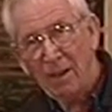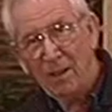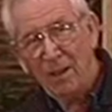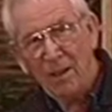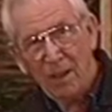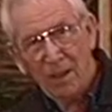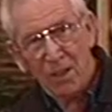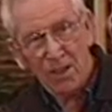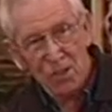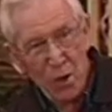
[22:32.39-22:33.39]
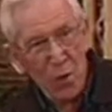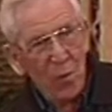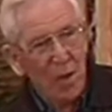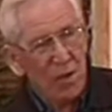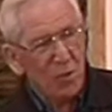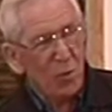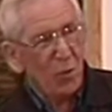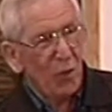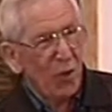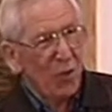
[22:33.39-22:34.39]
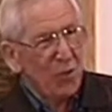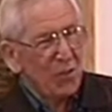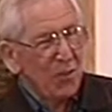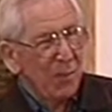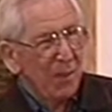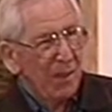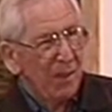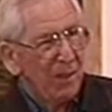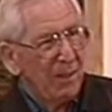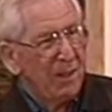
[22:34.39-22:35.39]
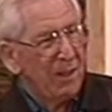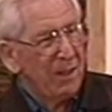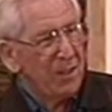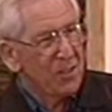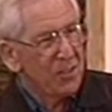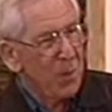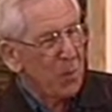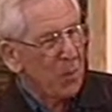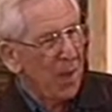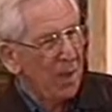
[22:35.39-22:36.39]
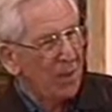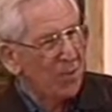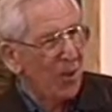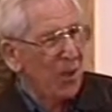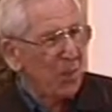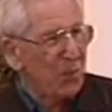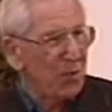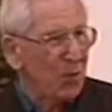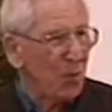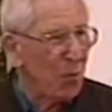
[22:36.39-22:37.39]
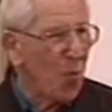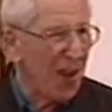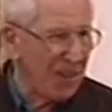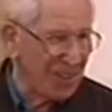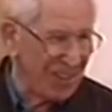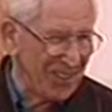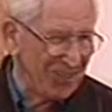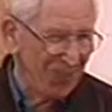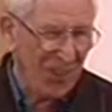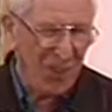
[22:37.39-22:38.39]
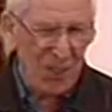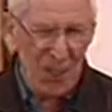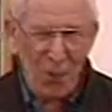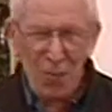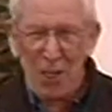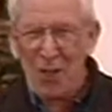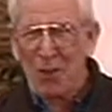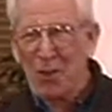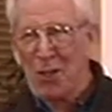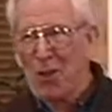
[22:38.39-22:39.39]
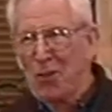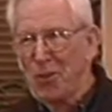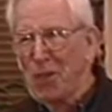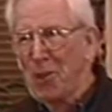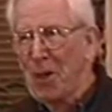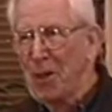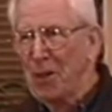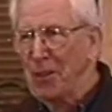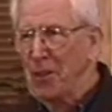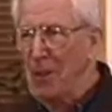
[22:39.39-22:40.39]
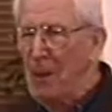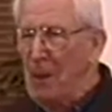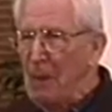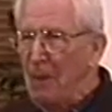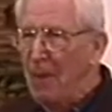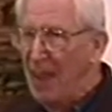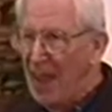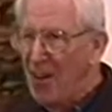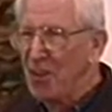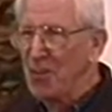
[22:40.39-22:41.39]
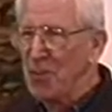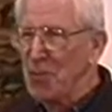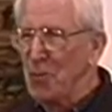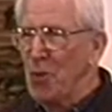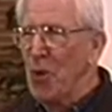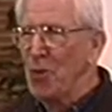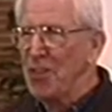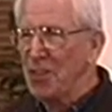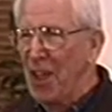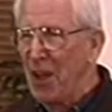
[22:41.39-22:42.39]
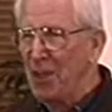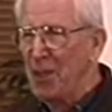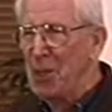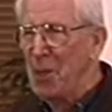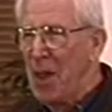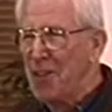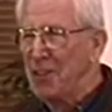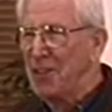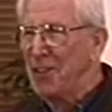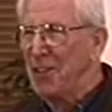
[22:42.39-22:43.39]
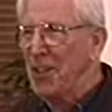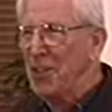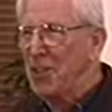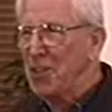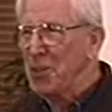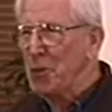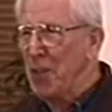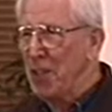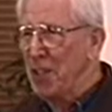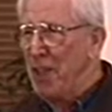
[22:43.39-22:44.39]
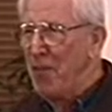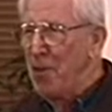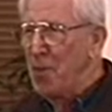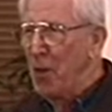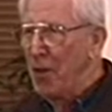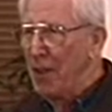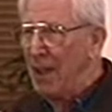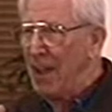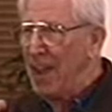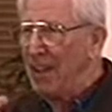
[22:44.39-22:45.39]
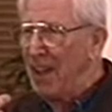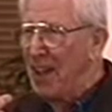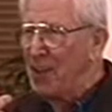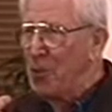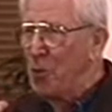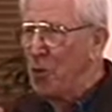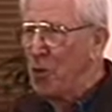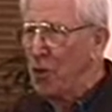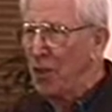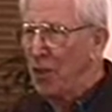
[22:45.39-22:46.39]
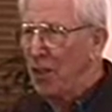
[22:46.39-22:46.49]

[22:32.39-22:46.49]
He surveys all those and then he steps back inside himself and waits. Now, when I think about it, the character that's involved is that. Can you imagine the situation? Everybody, hang on a word.